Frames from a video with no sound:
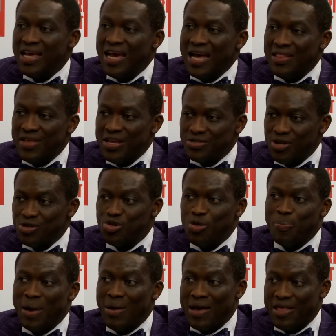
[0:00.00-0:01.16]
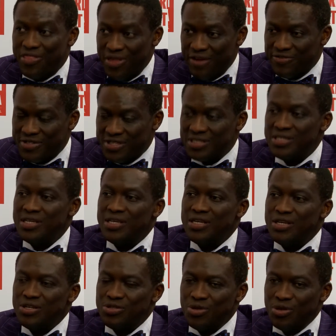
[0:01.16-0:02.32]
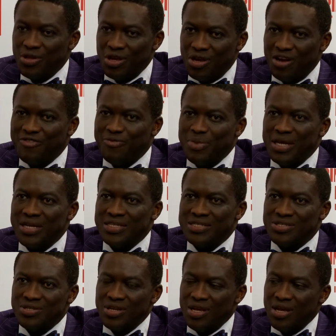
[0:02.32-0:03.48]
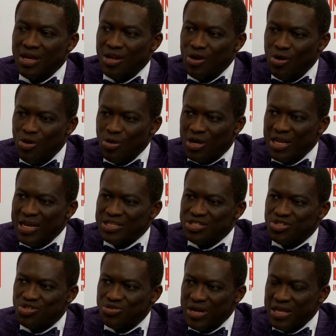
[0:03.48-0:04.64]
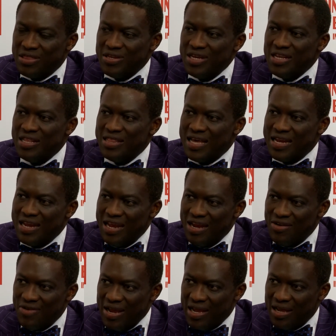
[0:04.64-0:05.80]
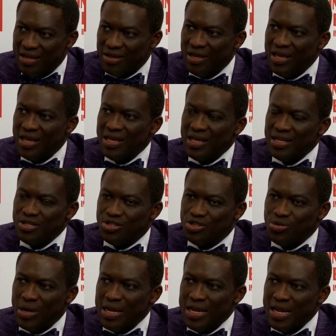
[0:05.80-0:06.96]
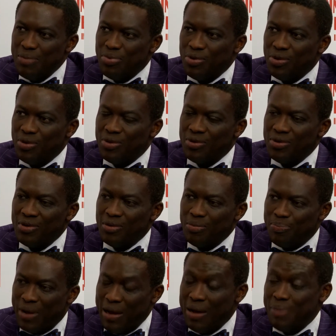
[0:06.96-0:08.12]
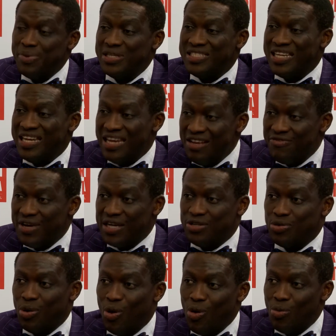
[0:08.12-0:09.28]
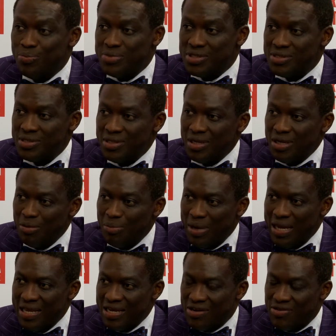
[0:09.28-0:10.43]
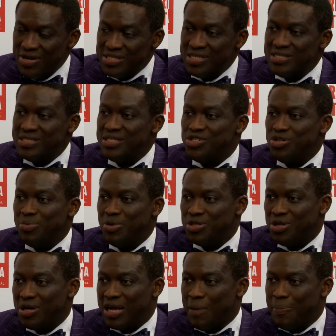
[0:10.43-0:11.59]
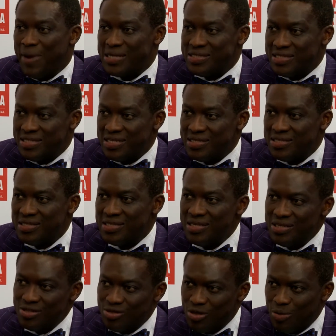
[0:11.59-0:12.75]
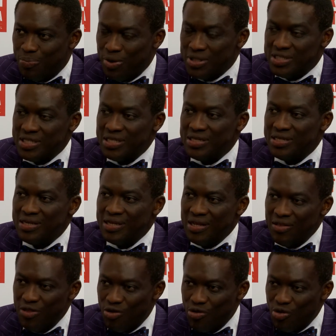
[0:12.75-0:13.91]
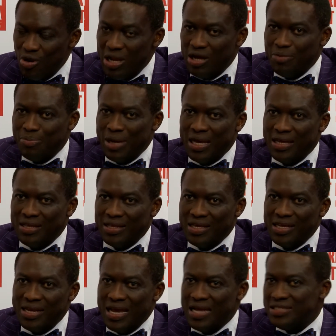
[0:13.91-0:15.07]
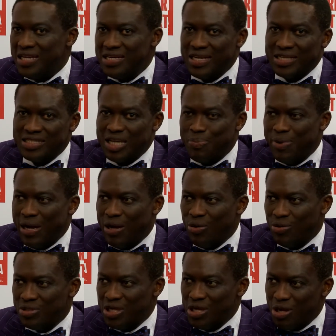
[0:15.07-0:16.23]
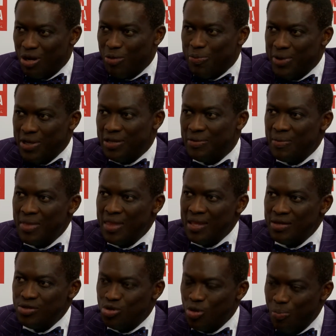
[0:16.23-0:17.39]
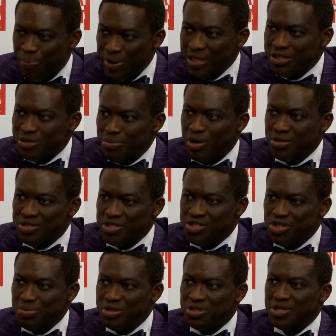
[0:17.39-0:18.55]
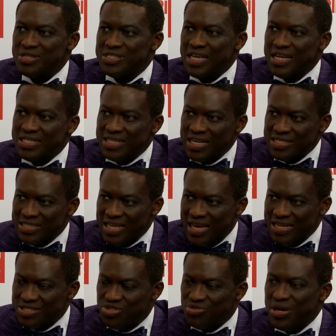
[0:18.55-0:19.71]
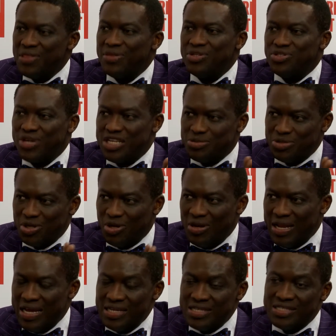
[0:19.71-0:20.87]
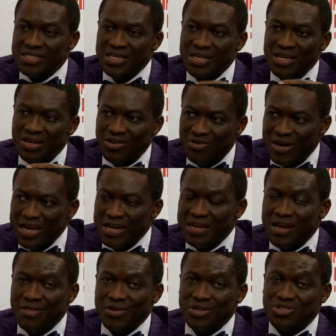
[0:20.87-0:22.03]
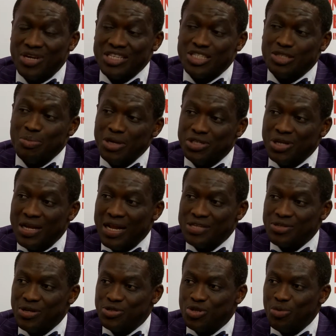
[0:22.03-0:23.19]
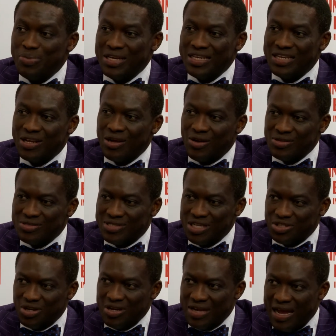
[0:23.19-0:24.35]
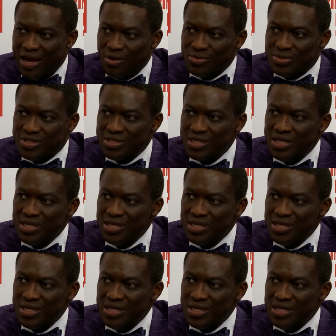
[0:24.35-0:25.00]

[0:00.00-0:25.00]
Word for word: And there's also power theft. So the government is looking at strengthening that area to enable power be delivered to homes by increasing distribution capacities, supporting the rollout by the Niger Delta Power Holding Company to build more distribution centers and strengthen transmission lines. Right now, the transmission has also been concessioned out